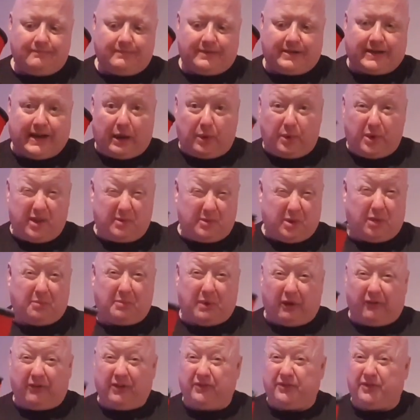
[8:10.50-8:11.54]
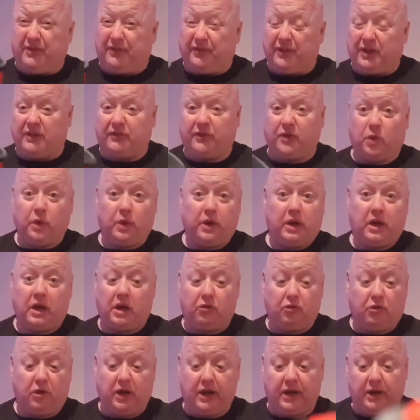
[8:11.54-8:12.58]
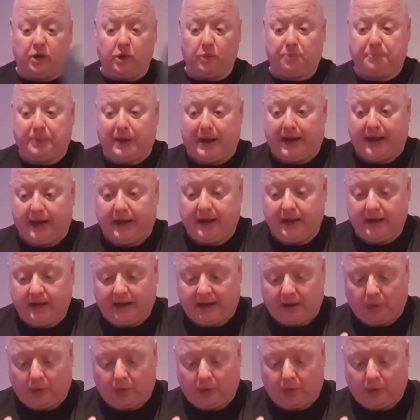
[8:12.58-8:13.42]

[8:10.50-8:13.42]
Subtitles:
Down at the moment, about 55 quid. A really good buy.